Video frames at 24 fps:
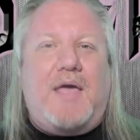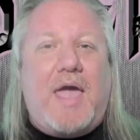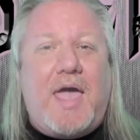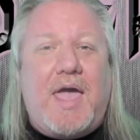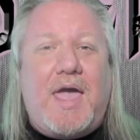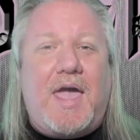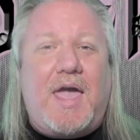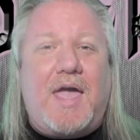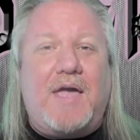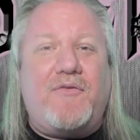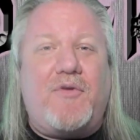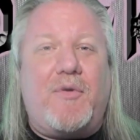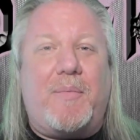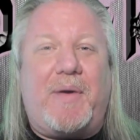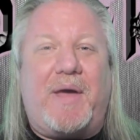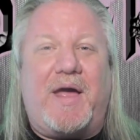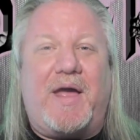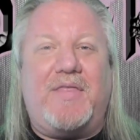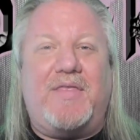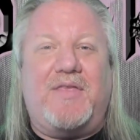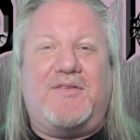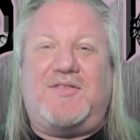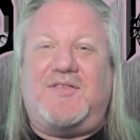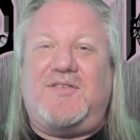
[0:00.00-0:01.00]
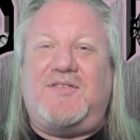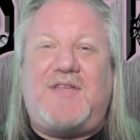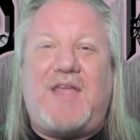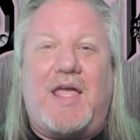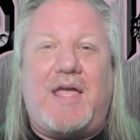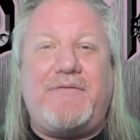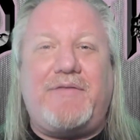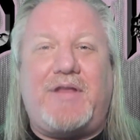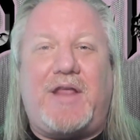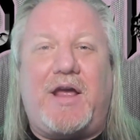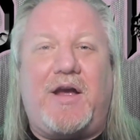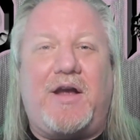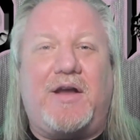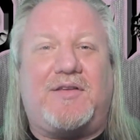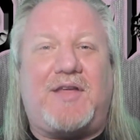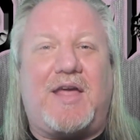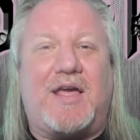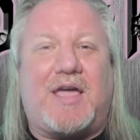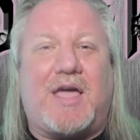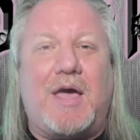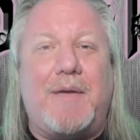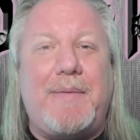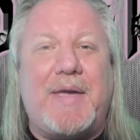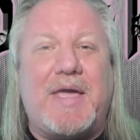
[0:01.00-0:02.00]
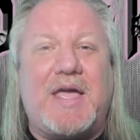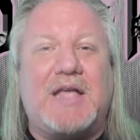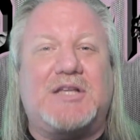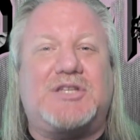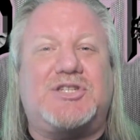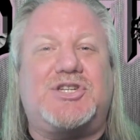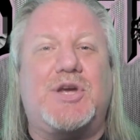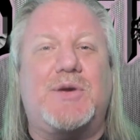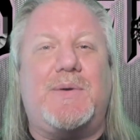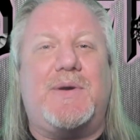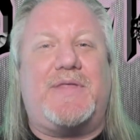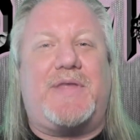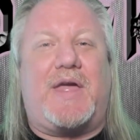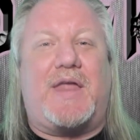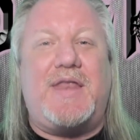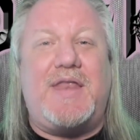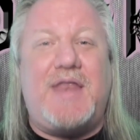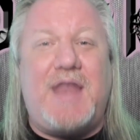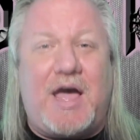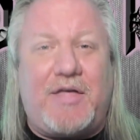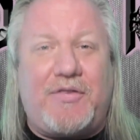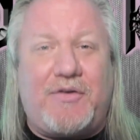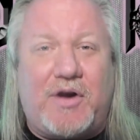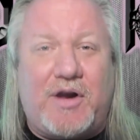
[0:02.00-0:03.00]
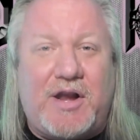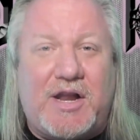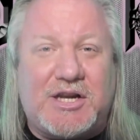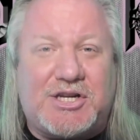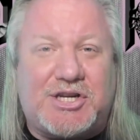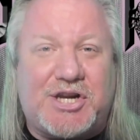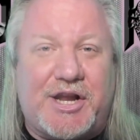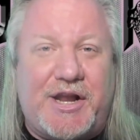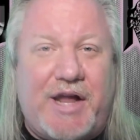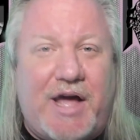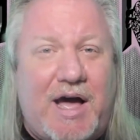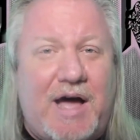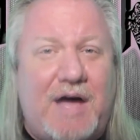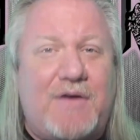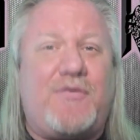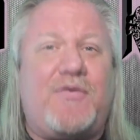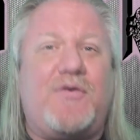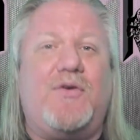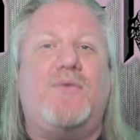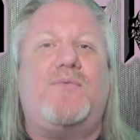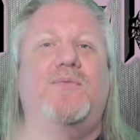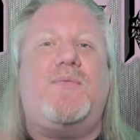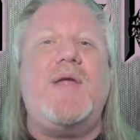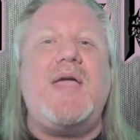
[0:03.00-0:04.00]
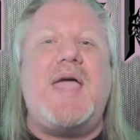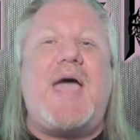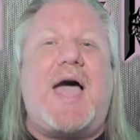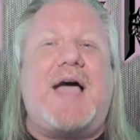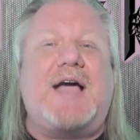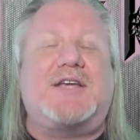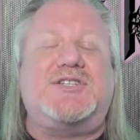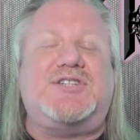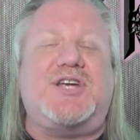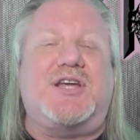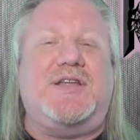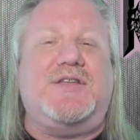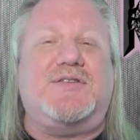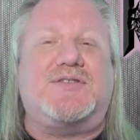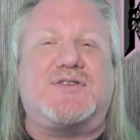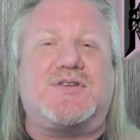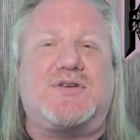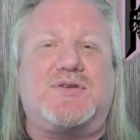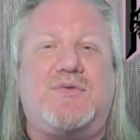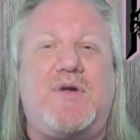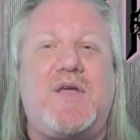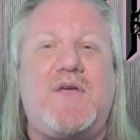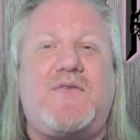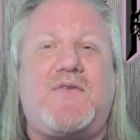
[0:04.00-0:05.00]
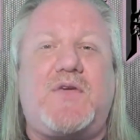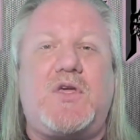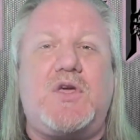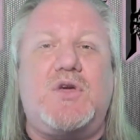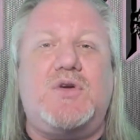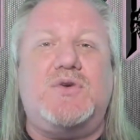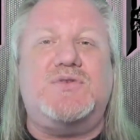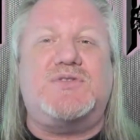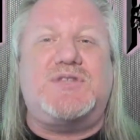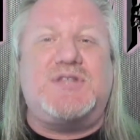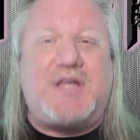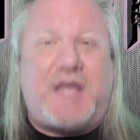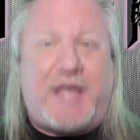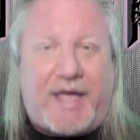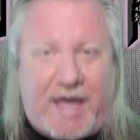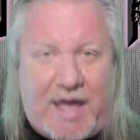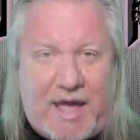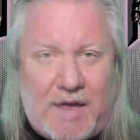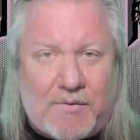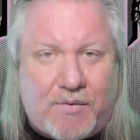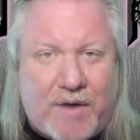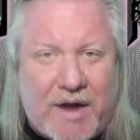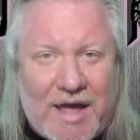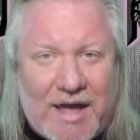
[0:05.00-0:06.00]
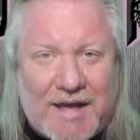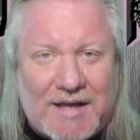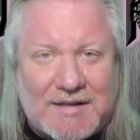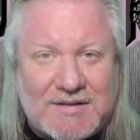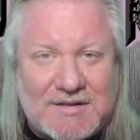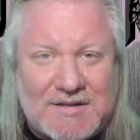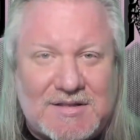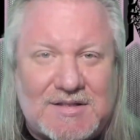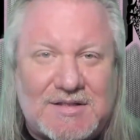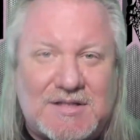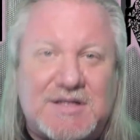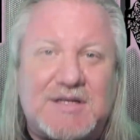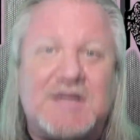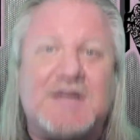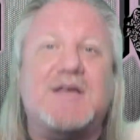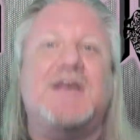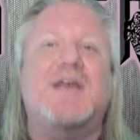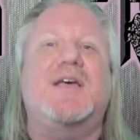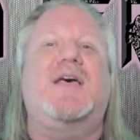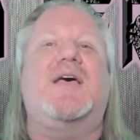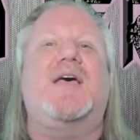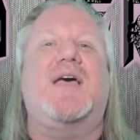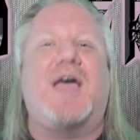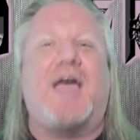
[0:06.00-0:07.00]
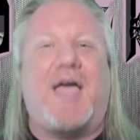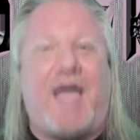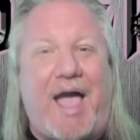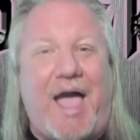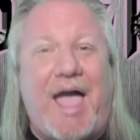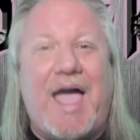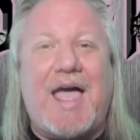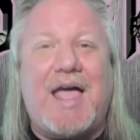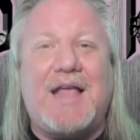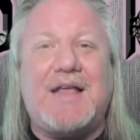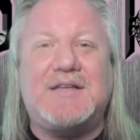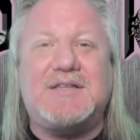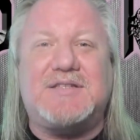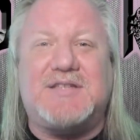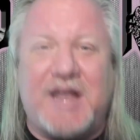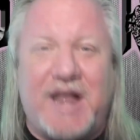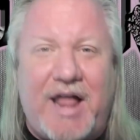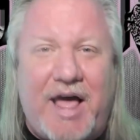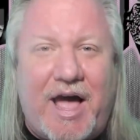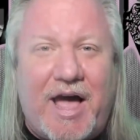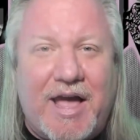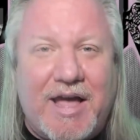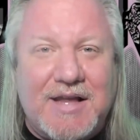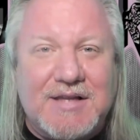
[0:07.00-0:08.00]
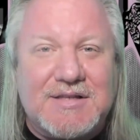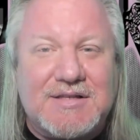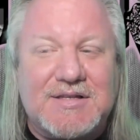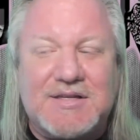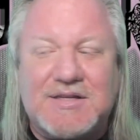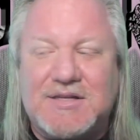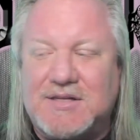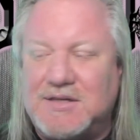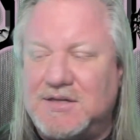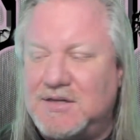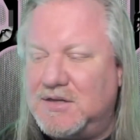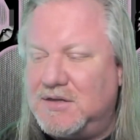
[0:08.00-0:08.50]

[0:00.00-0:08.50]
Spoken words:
Hey, everybody, this is David Heretic coming at you with another edition of Reactions, Reviews, and Rants. And tonight!